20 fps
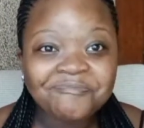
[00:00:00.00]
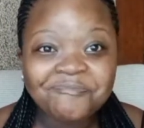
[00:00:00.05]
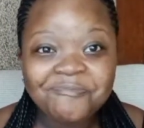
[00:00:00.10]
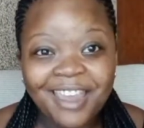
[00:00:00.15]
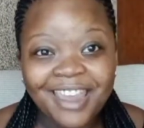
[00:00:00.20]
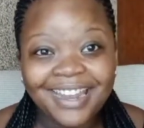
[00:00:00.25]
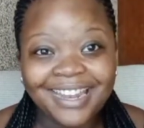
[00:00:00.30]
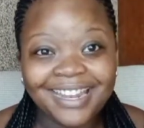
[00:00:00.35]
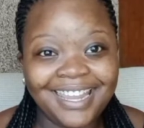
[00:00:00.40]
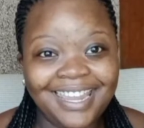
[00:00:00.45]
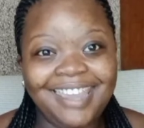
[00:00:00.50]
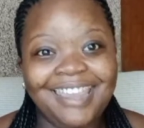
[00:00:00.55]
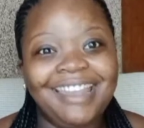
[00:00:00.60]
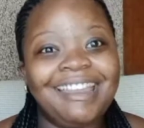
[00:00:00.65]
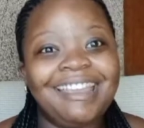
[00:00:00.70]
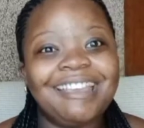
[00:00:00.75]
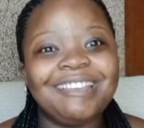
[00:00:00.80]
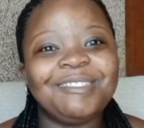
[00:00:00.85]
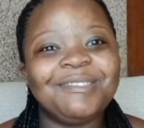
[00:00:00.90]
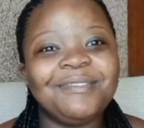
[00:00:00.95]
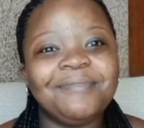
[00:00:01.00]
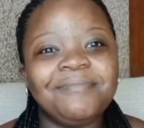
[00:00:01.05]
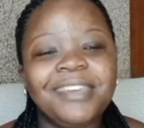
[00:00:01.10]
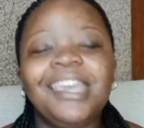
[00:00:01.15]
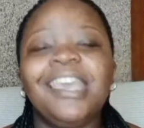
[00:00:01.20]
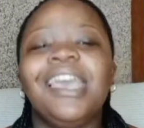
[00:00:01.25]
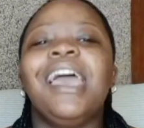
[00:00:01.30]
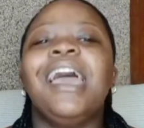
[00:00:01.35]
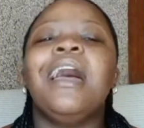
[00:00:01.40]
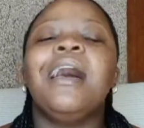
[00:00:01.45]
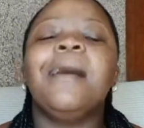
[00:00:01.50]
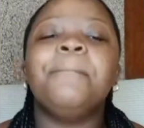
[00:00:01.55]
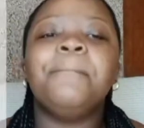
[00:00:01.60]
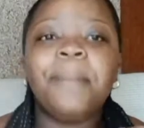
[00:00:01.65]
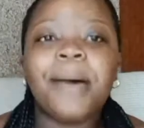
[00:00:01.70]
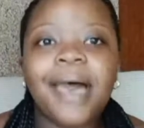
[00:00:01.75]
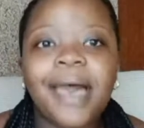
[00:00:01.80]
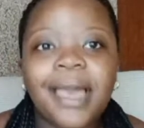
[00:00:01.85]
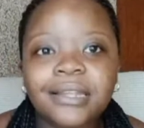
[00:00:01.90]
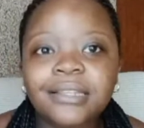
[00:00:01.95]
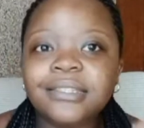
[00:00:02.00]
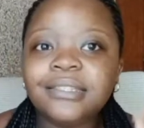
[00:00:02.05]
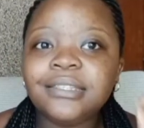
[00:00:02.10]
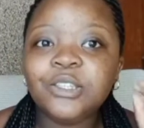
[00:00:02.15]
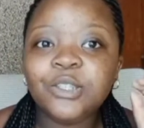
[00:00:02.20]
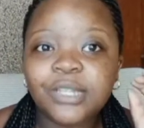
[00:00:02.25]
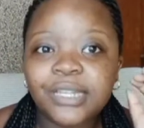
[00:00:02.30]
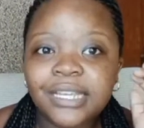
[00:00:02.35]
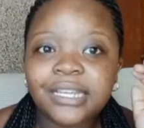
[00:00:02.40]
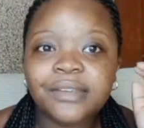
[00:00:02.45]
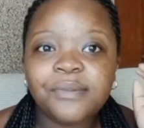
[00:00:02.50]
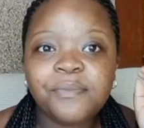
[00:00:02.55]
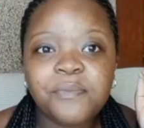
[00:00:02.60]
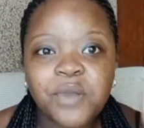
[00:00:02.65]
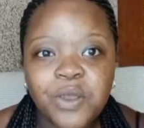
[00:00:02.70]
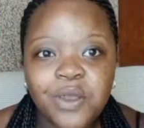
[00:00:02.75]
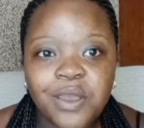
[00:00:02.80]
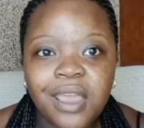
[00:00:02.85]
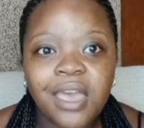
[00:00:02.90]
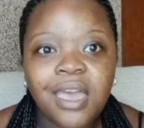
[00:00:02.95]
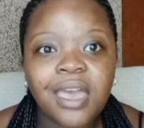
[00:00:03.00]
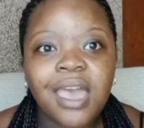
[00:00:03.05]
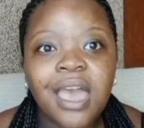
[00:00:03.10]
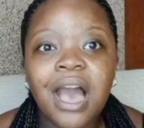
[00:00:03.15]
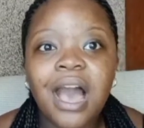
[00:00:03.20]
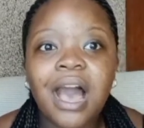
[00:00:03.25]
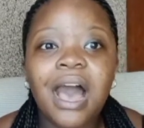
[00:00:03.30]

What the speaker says: right here next to me. But you need a mirror.